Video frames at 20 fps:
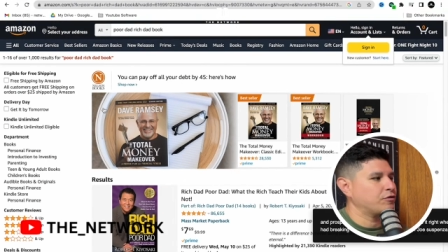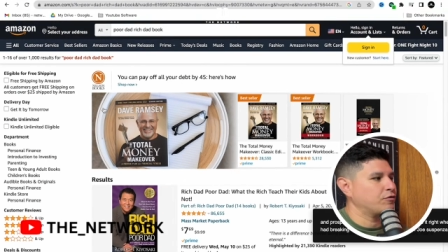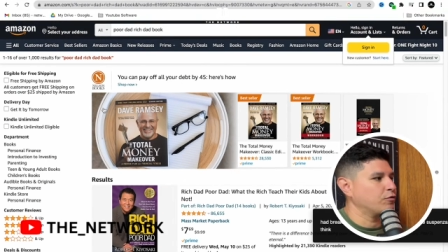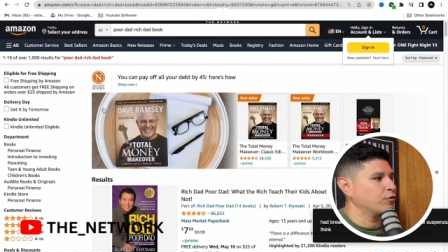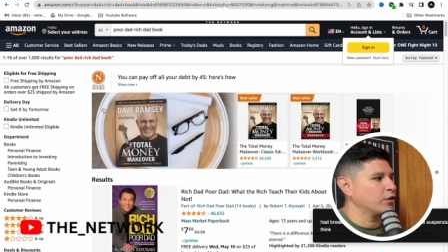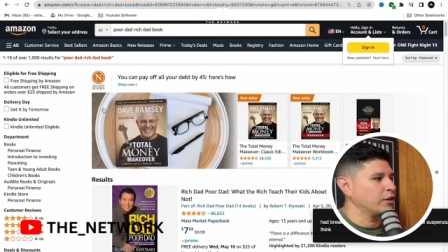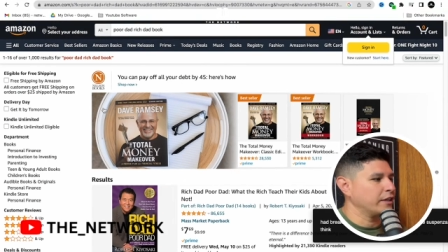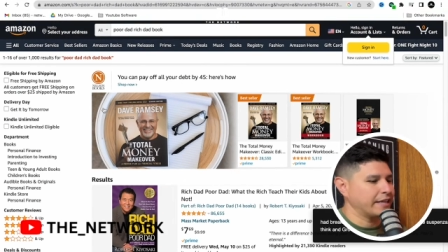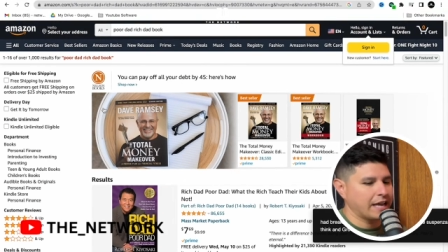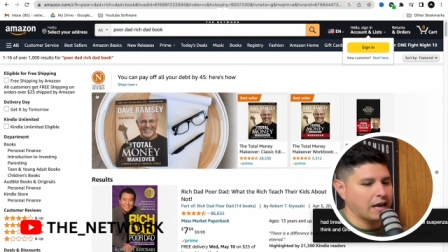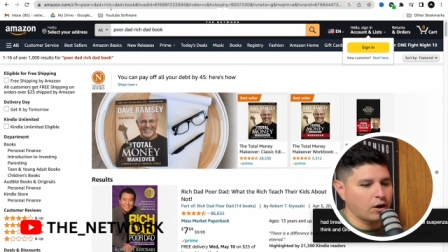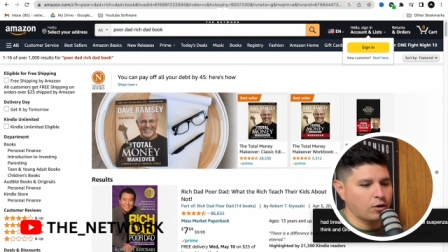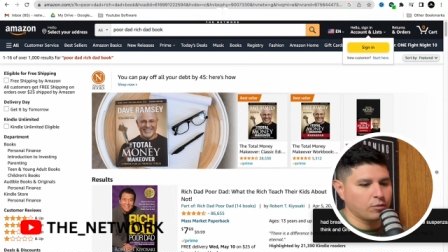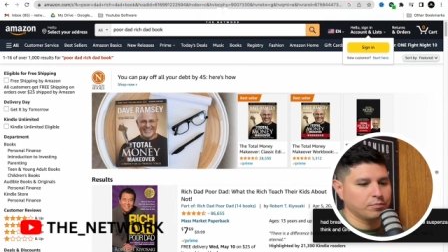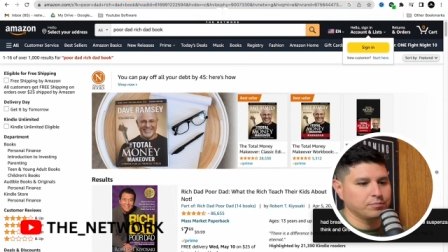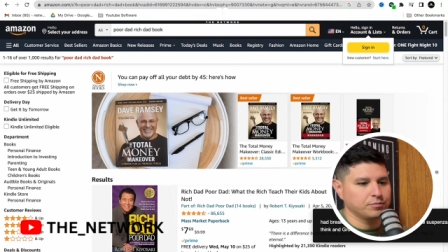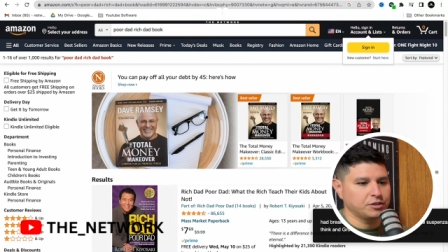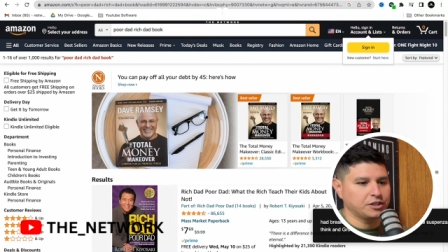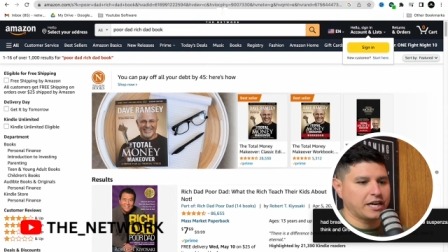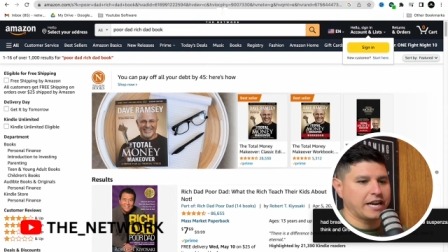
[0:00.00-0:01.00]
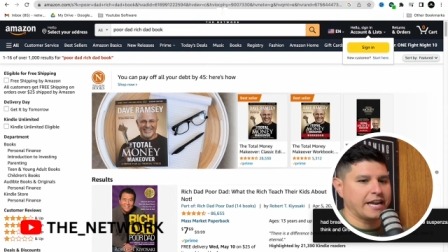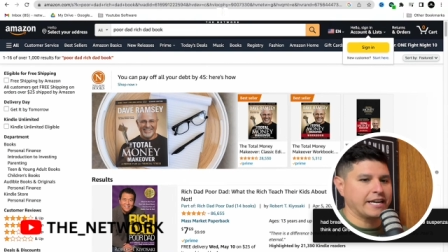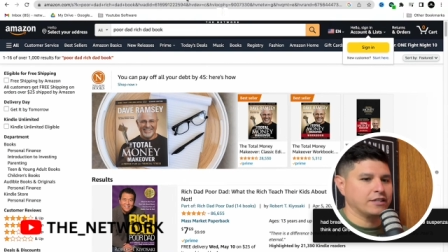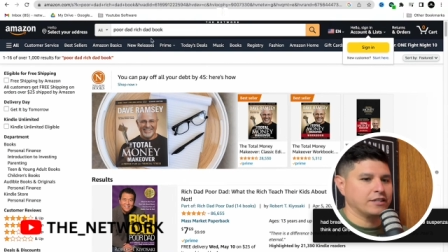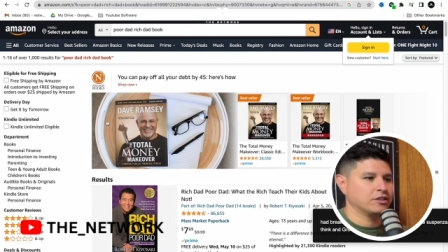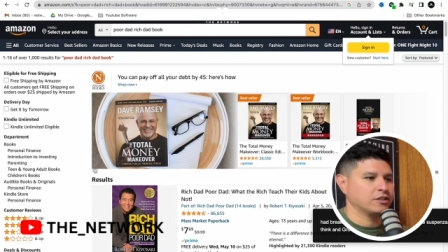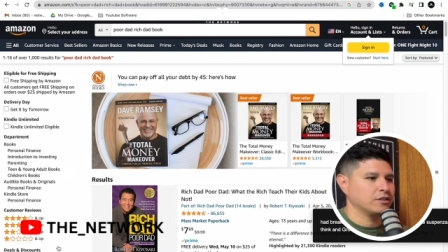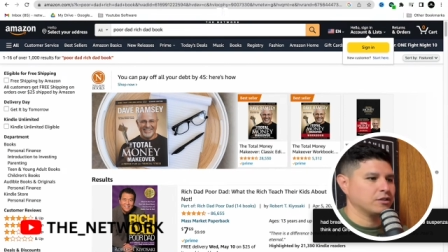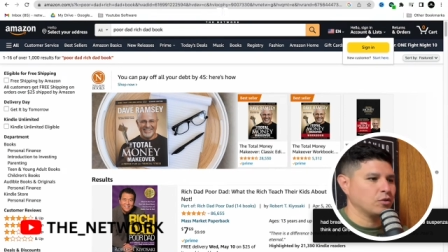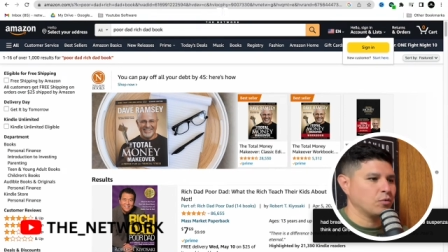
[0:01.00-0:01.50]
really help
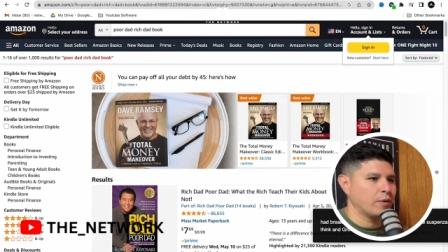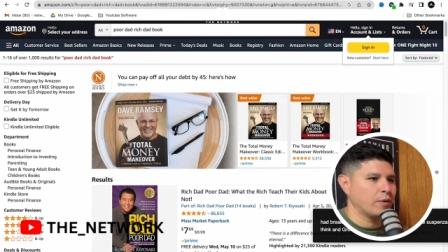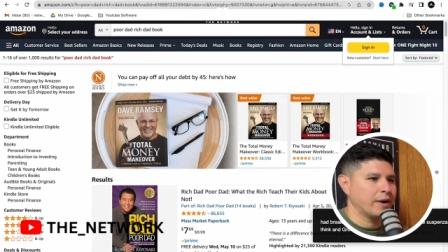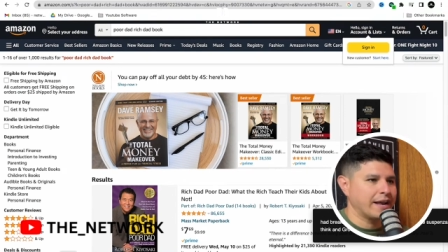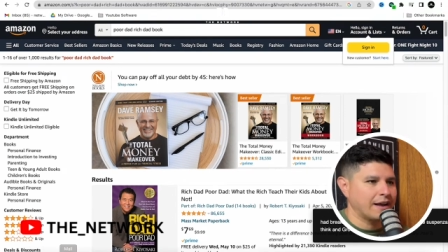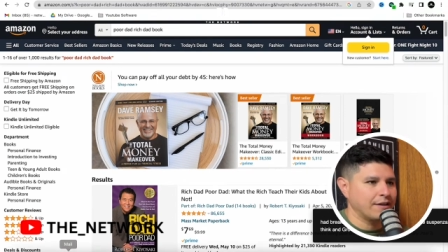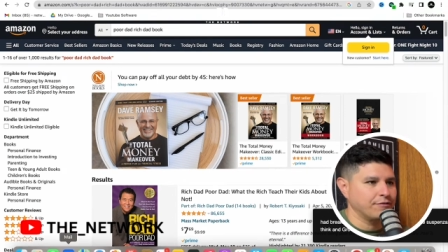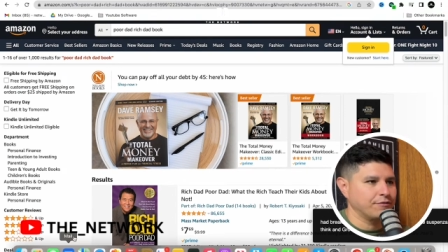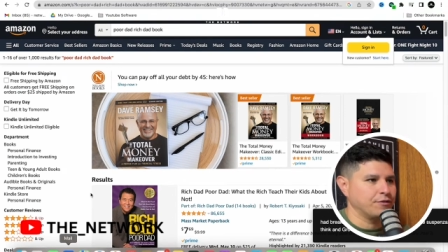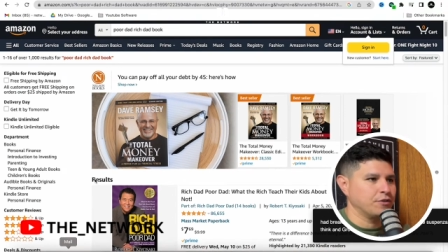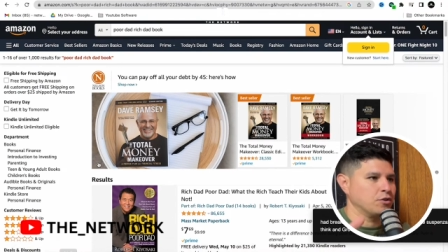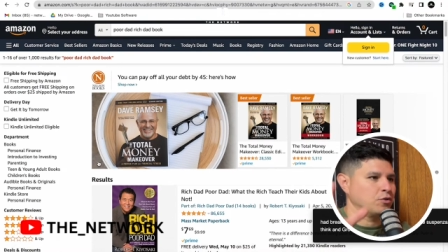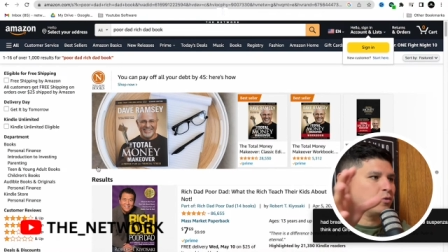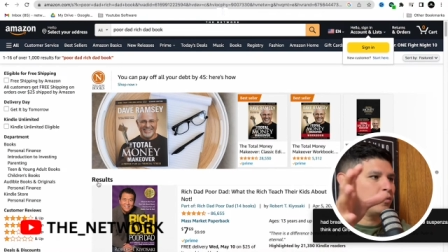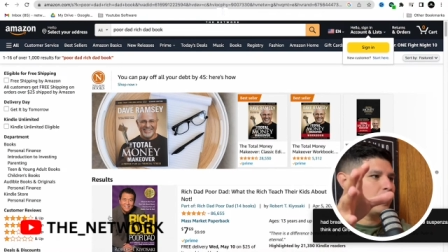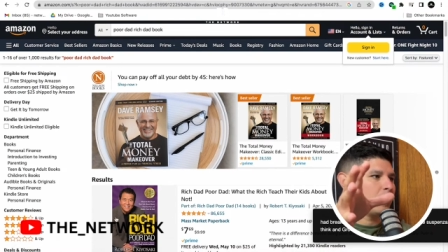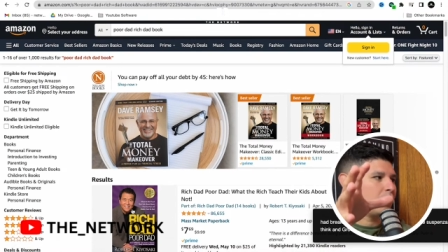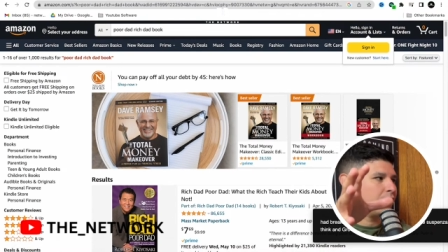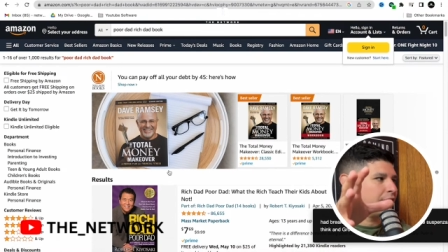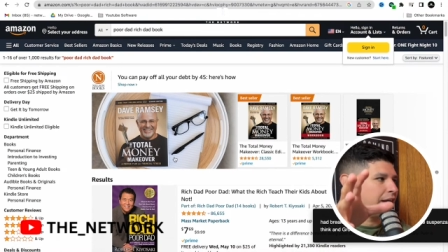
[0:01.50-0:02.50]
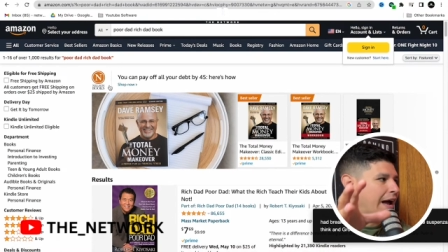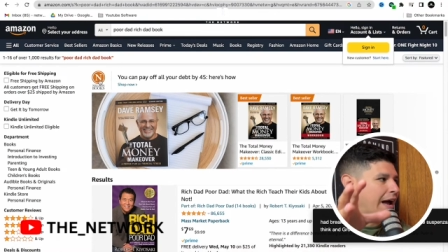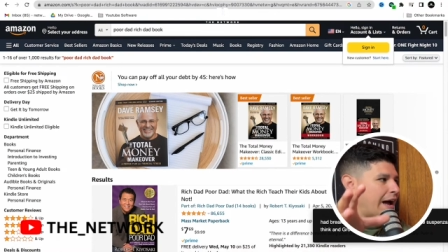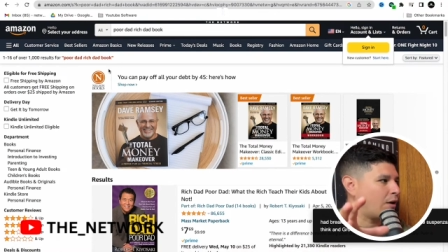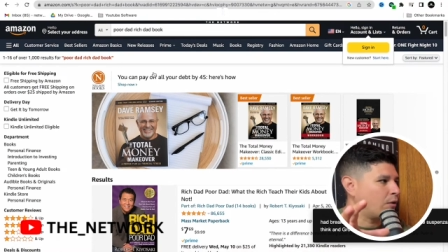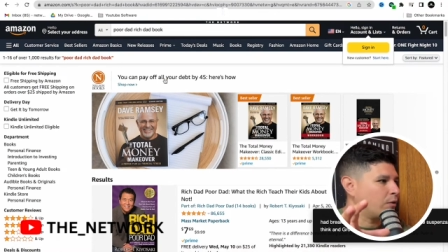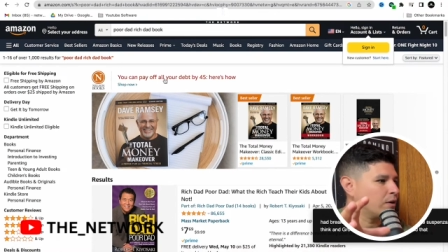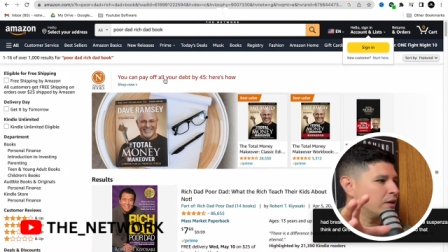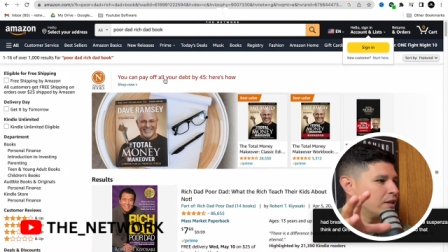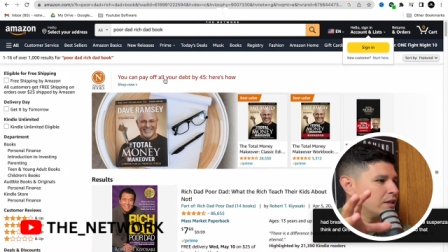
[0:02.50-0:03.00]
change the way I view on
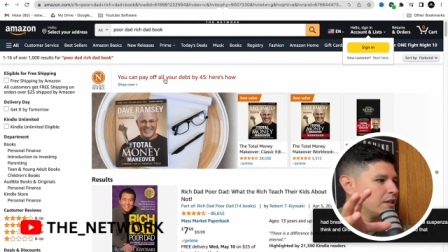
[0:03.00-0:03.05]
how